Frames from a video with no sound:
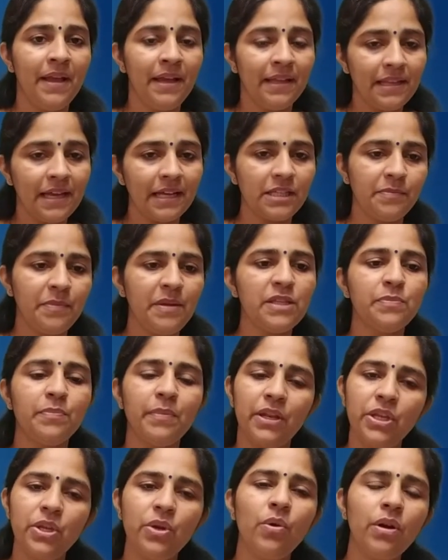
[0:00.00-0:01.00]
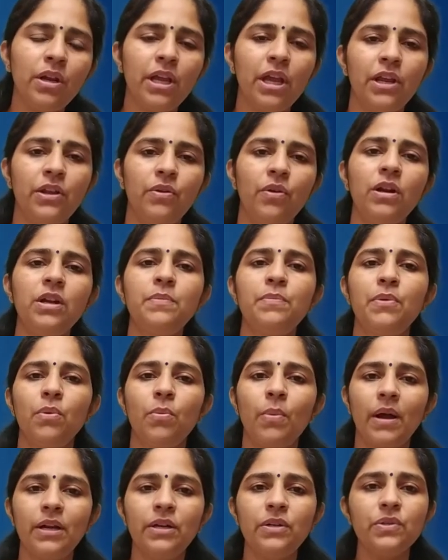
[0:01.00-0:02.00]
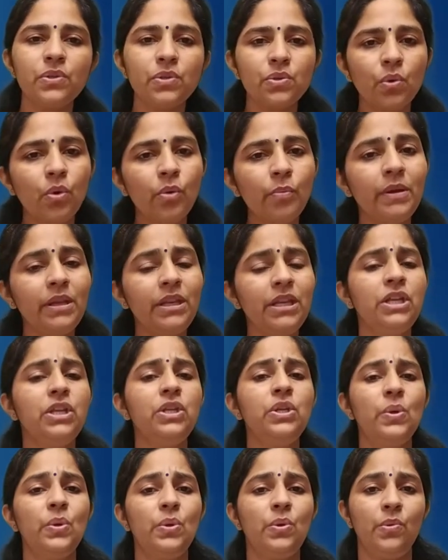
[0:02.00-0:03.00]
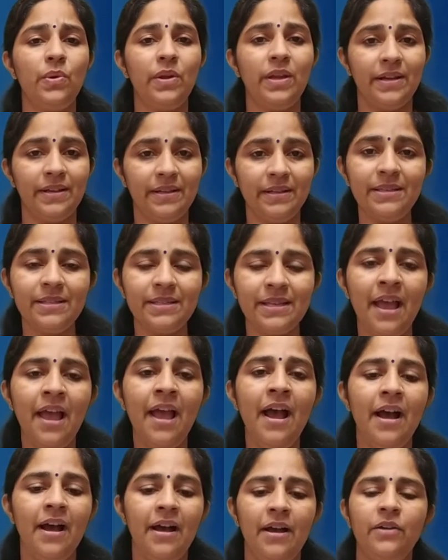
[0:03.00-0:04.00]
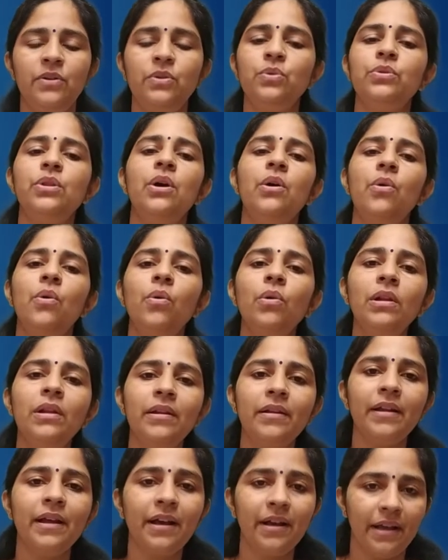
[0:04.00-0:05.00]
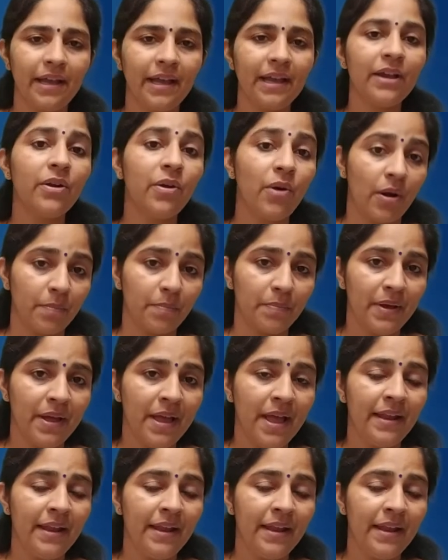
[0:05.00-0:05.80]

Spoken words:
That means manure cannot provide so many nutrients to the whole crop.